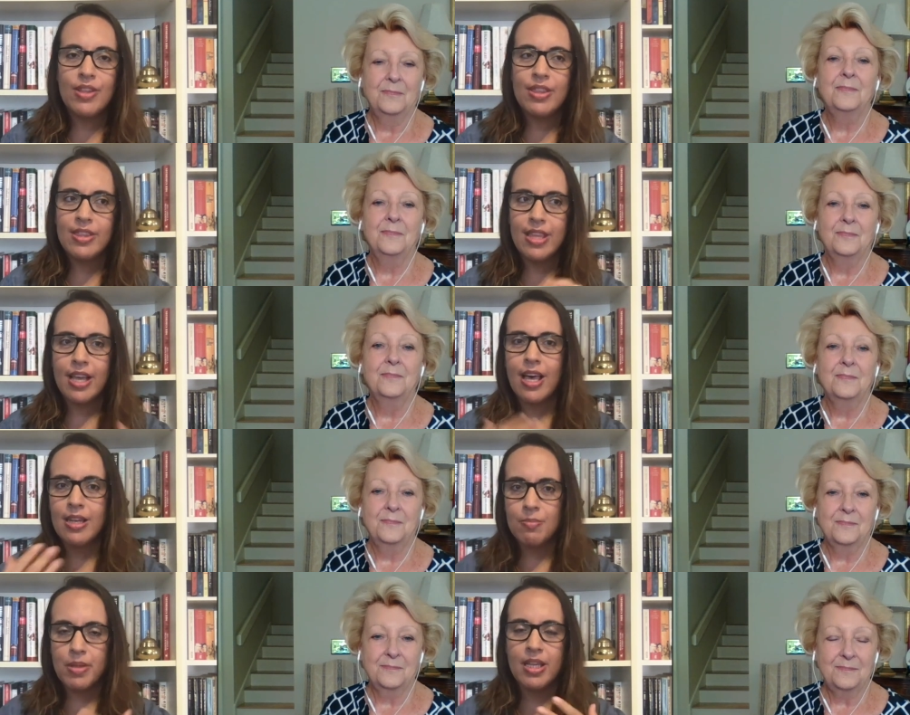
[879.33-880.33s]
Speaker 1: And that
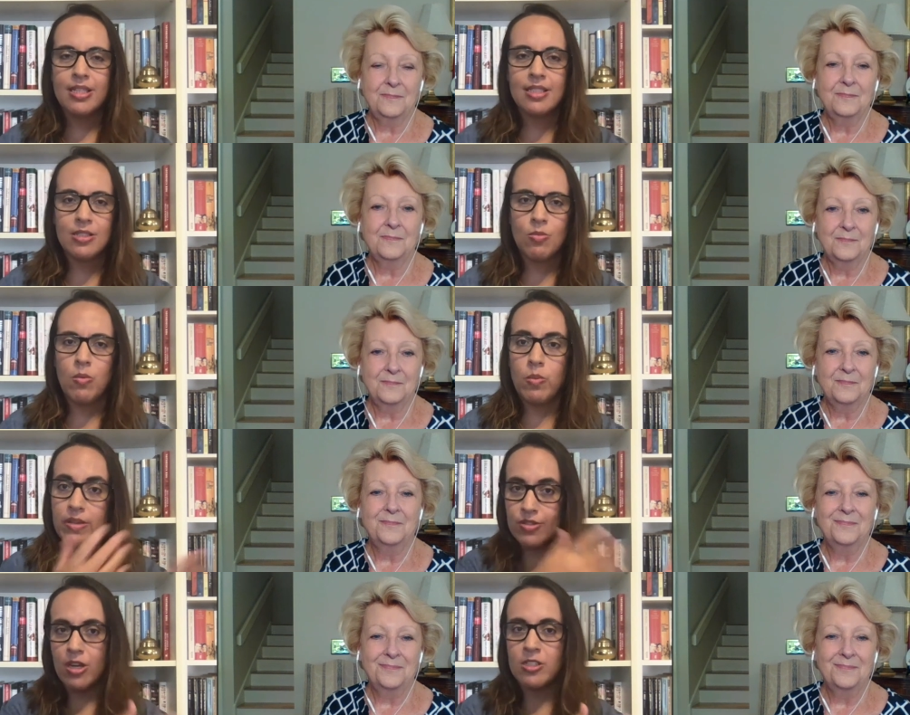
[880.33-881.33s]
kind of plays into what
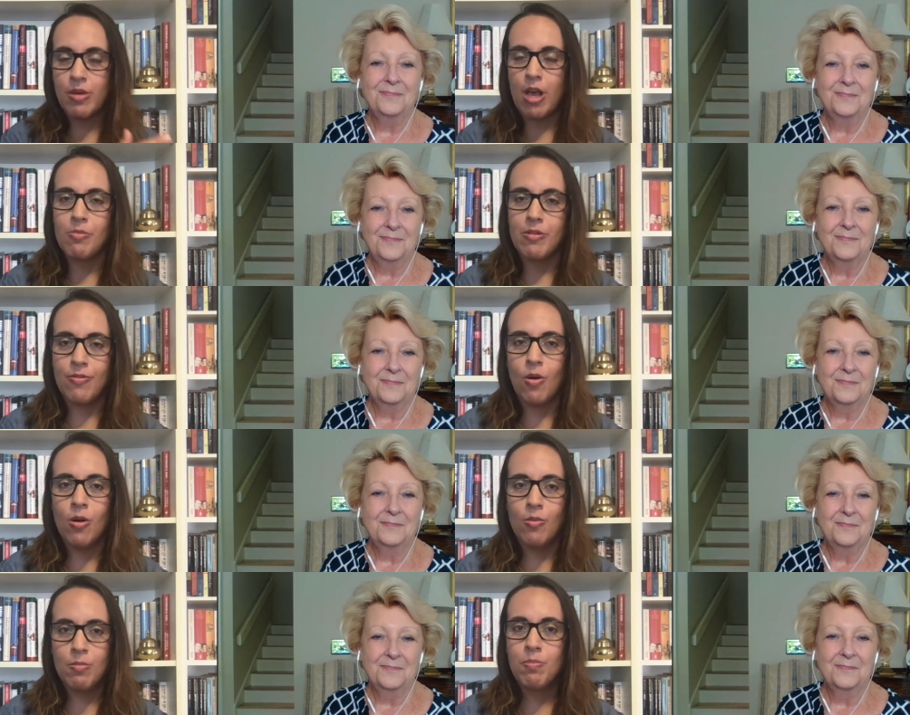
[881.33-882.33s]
we've talked about
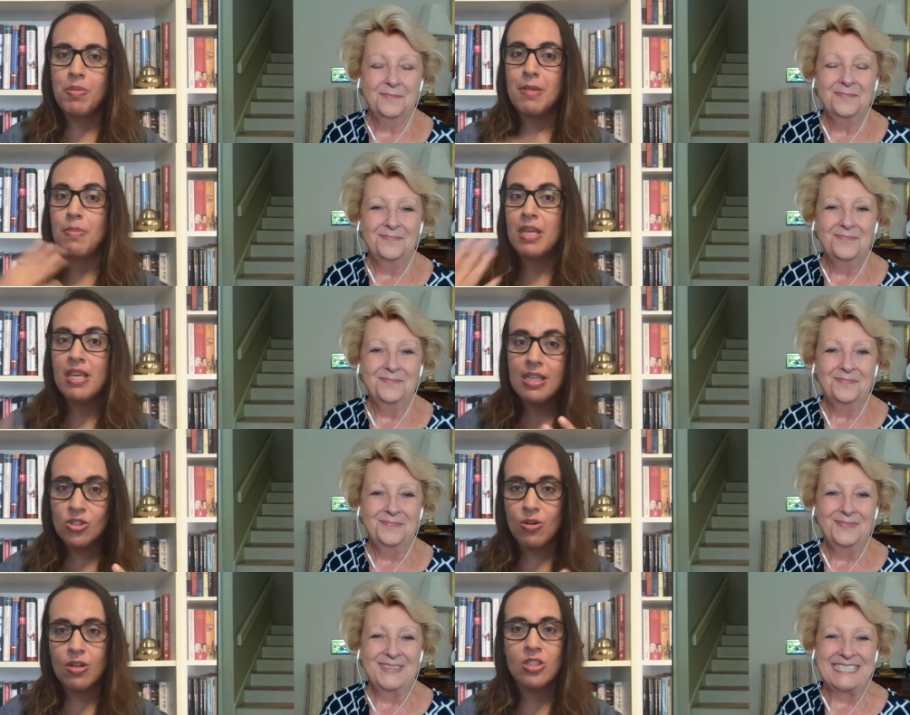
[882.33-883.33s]
before with PPE
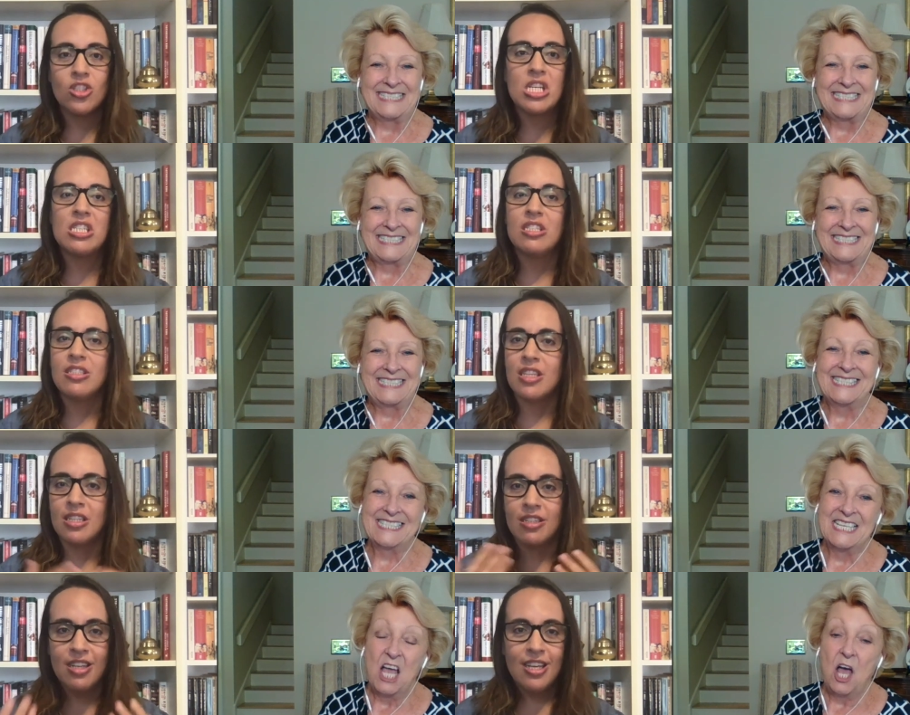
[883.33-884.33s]
shortages and,